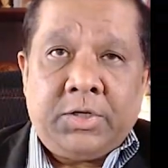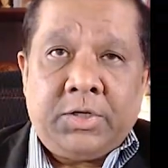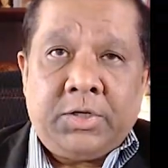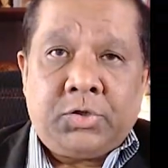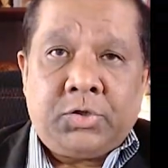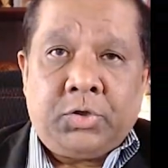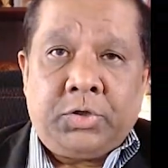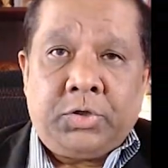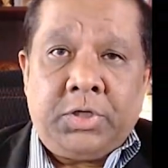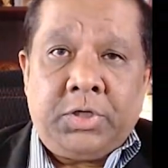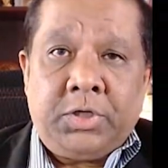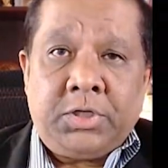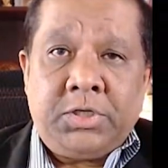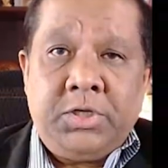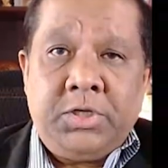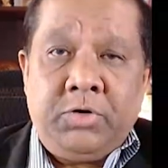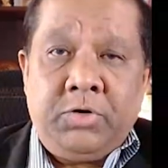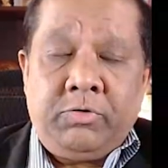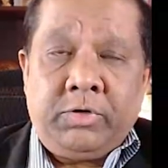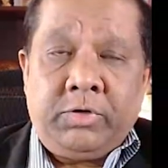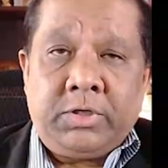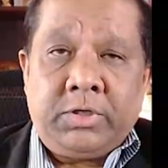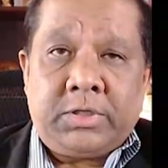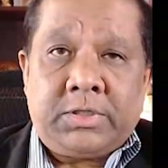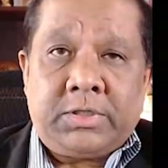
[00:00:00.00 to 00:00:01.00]
So this
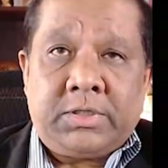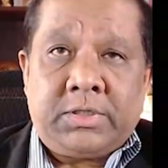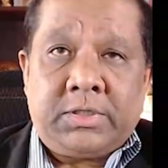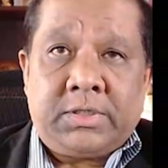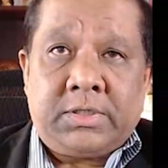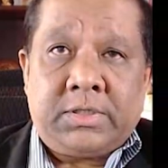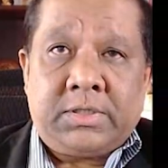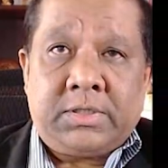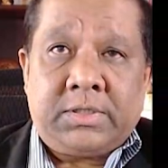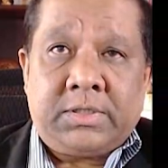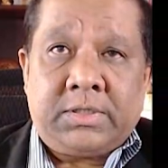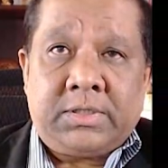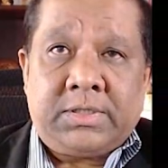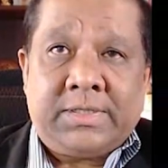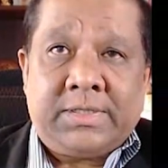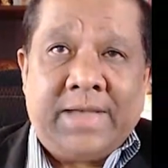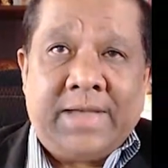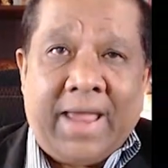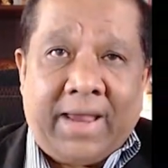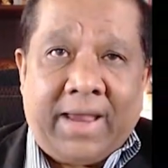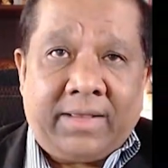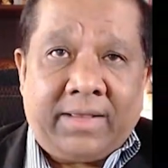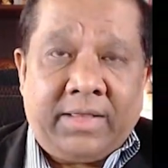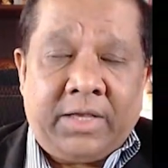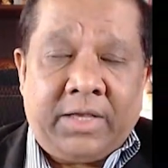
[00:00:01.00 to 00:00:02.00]
neural
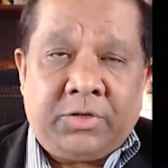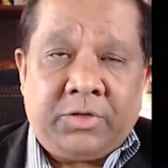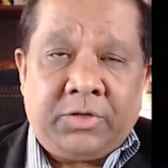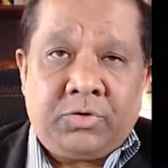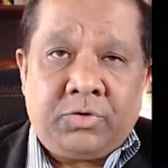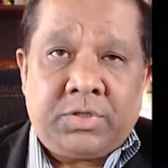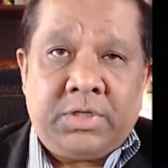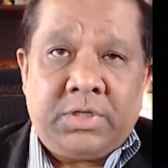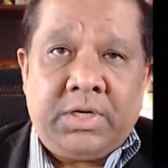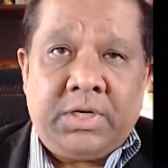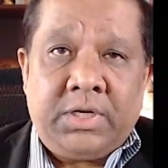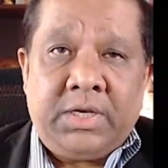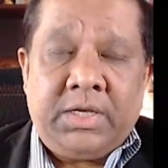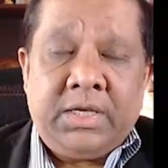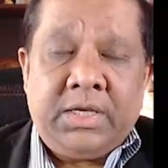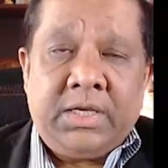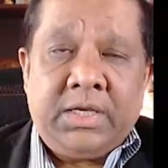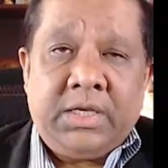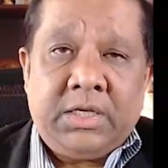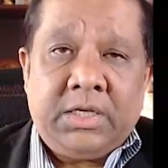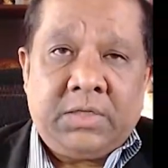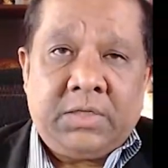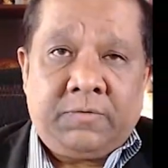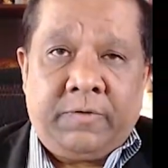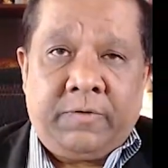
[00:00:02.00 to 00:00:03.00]
stack that you see
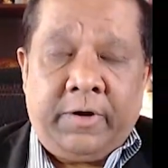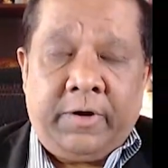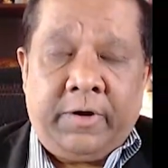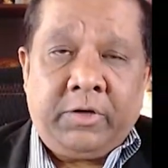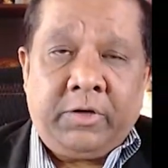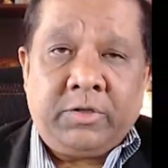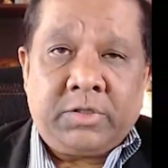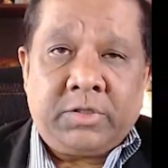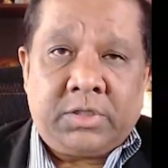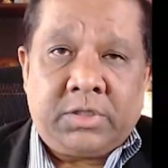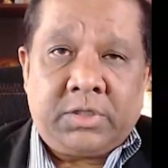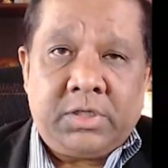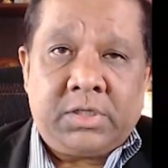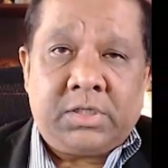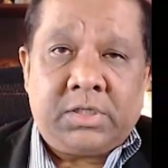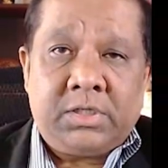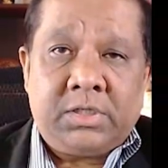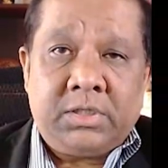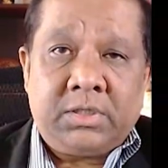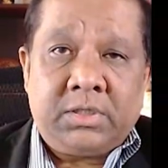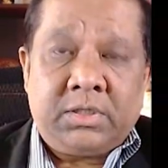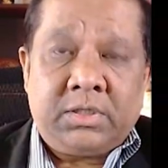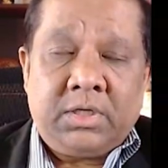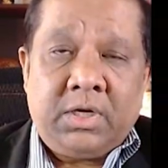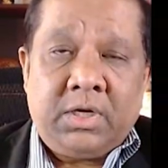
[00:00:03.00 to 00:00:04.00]
is very
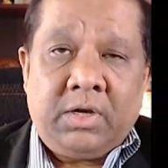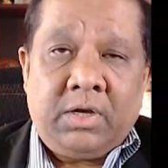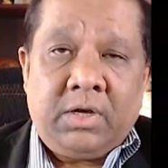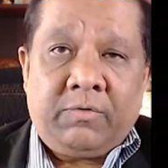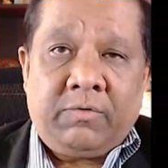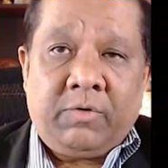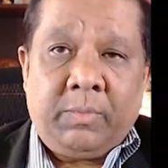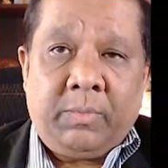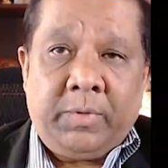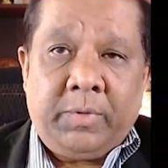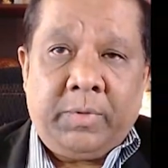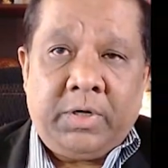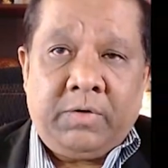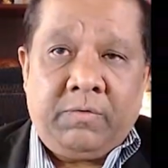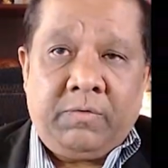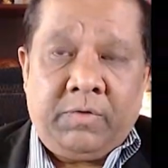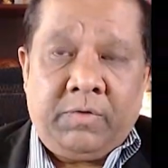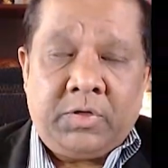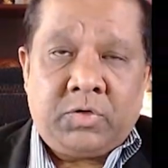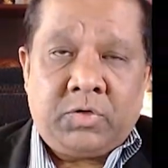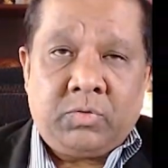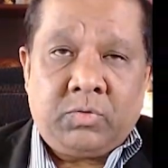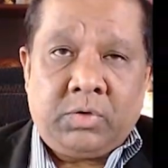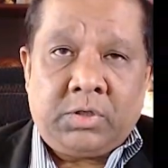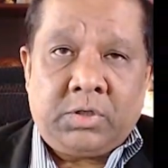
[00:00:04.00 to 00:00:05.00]
consistent from
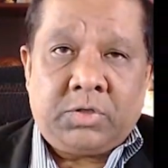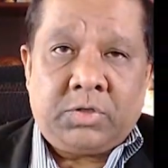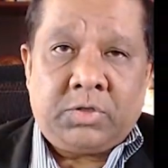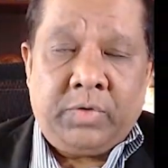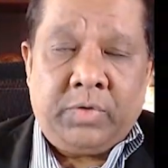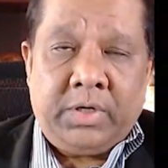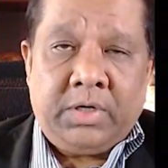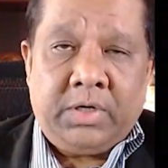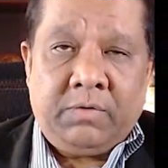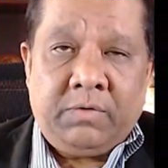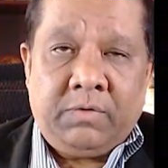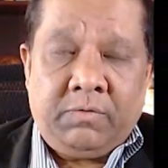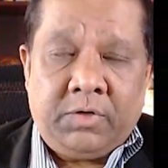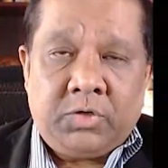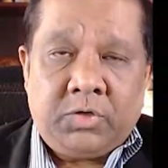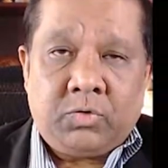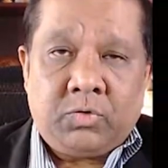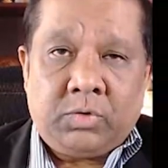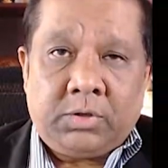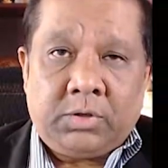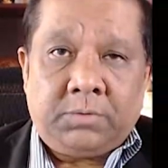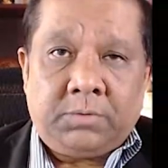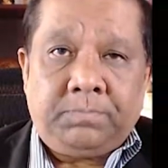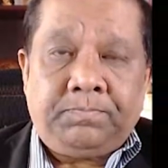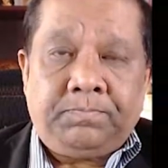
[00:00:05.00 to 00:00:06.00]
individual to
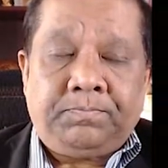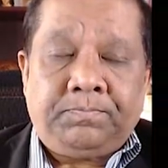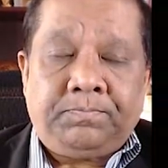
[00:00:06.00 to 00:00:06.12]
individual.